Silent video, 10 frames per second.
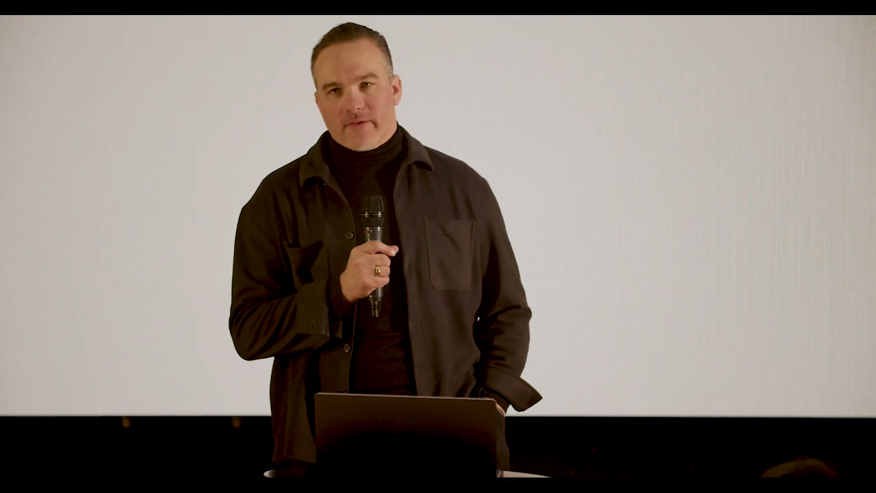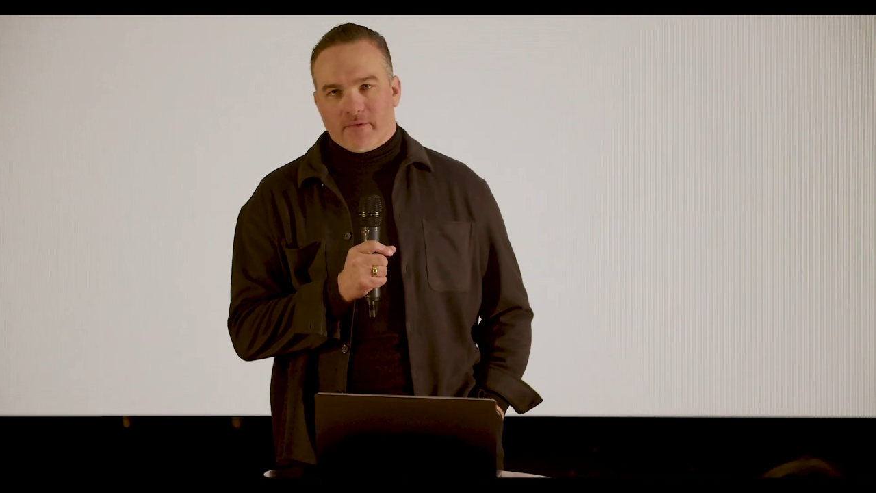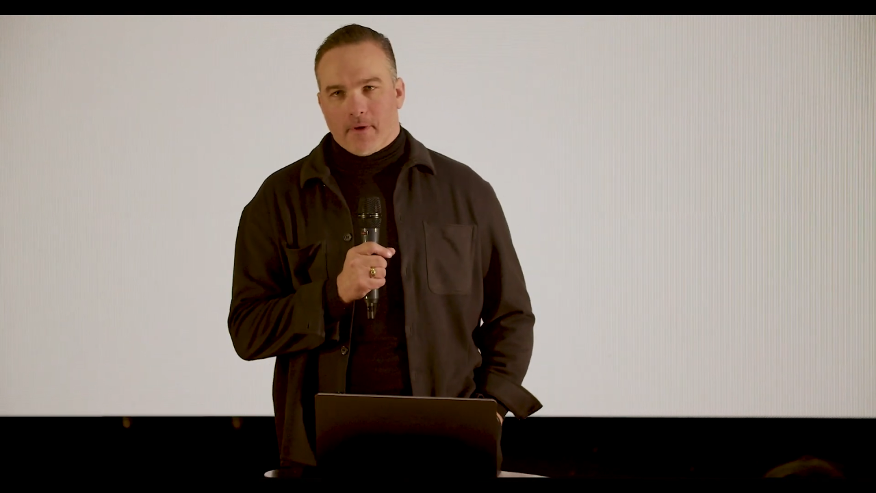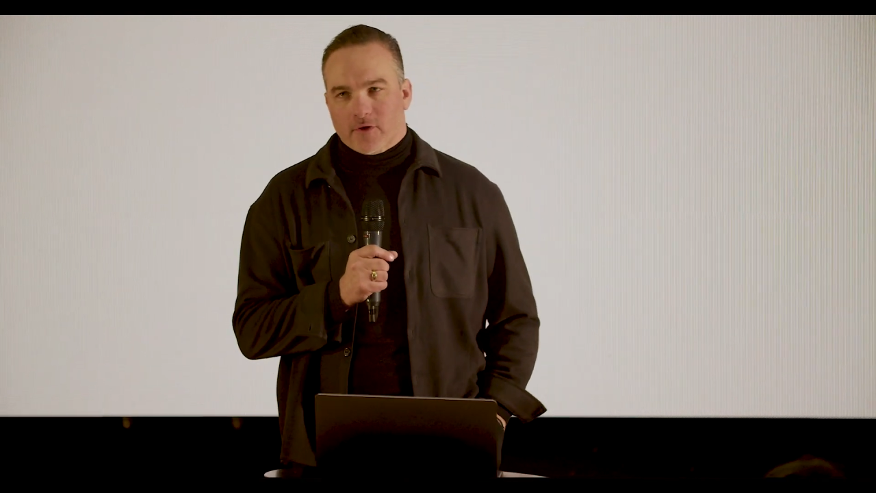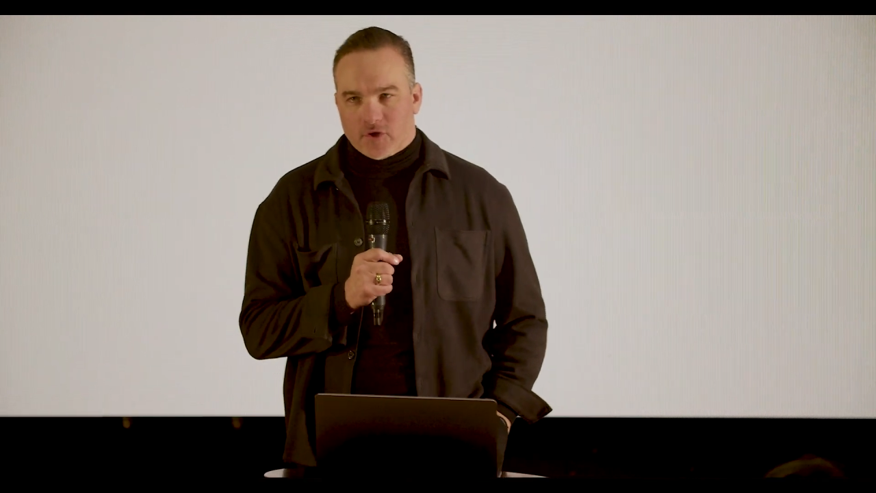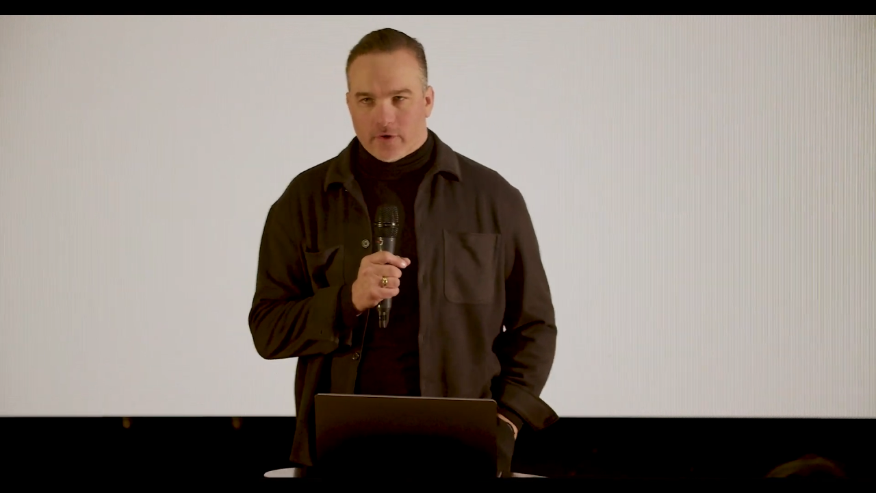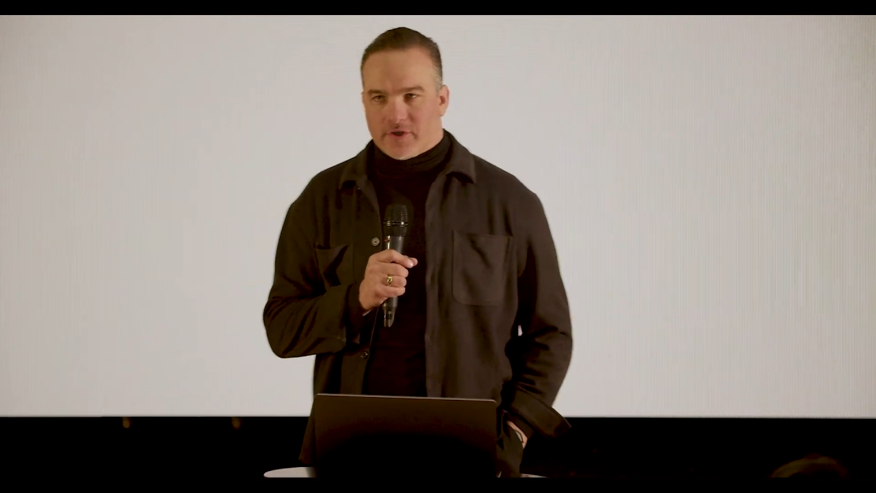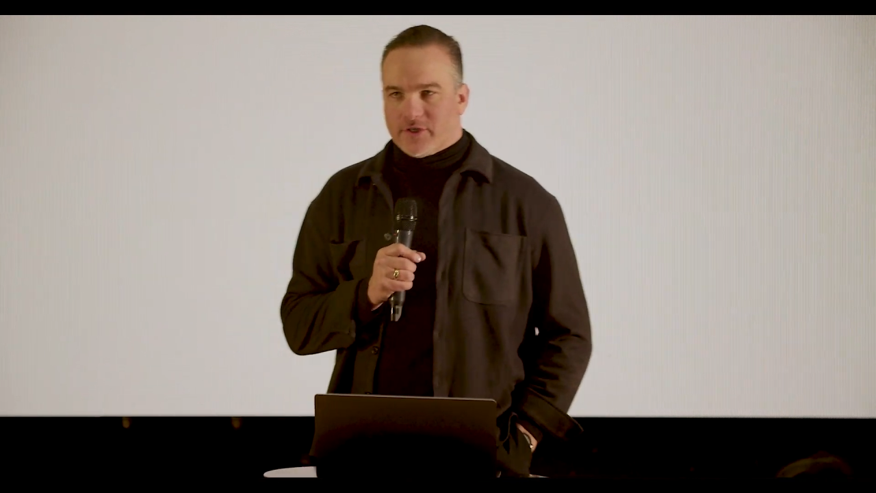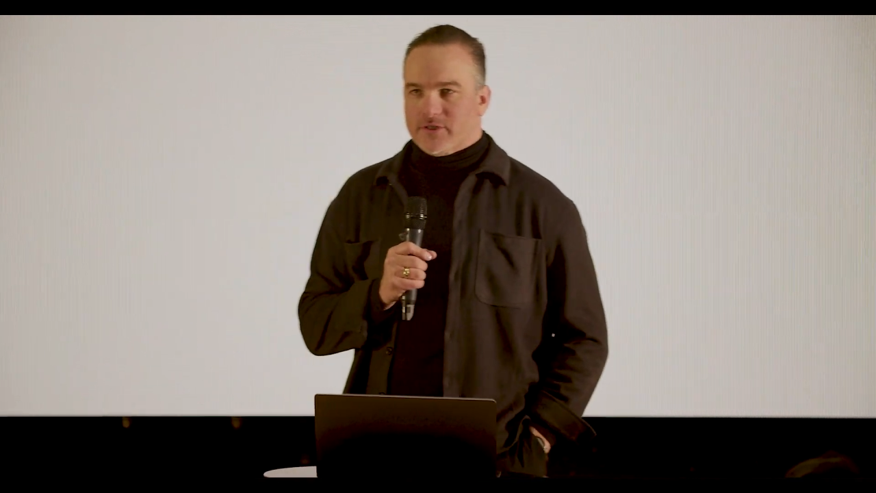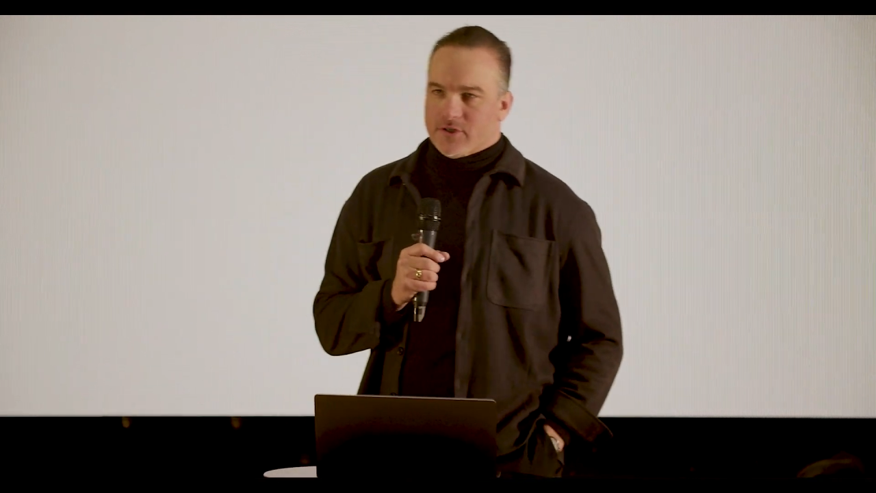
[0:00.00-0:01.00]
It's about
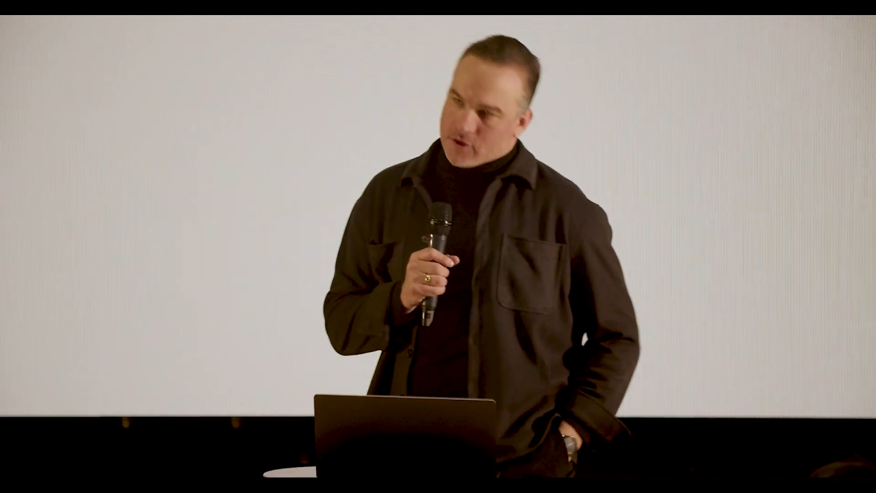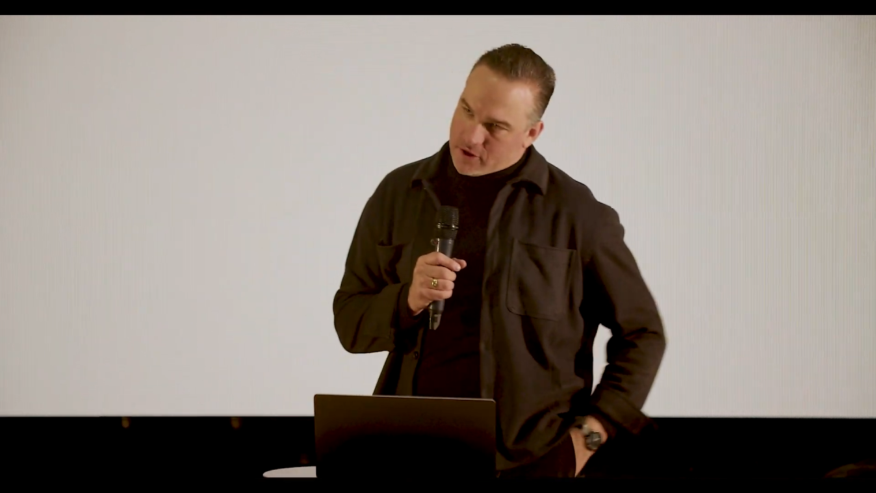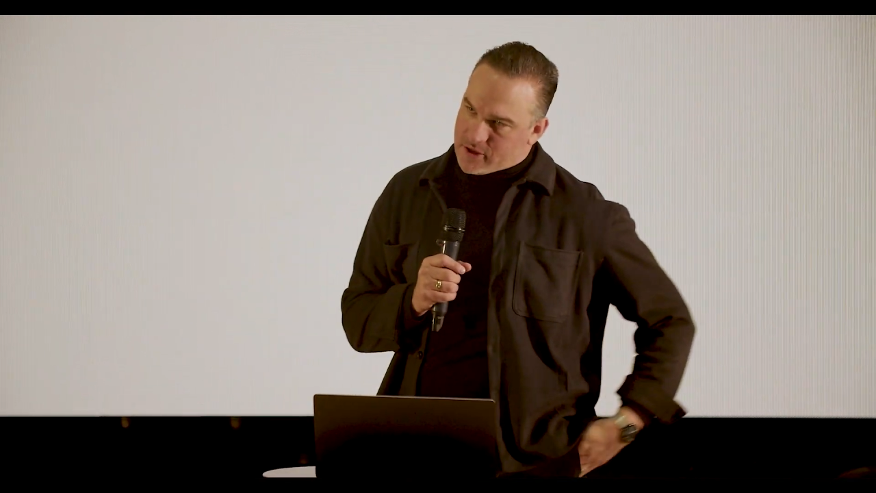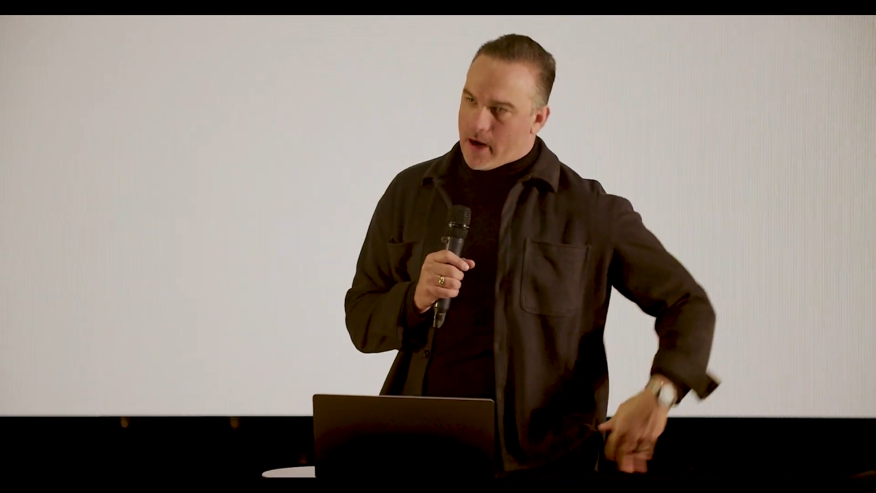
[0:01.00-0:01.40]
churches and church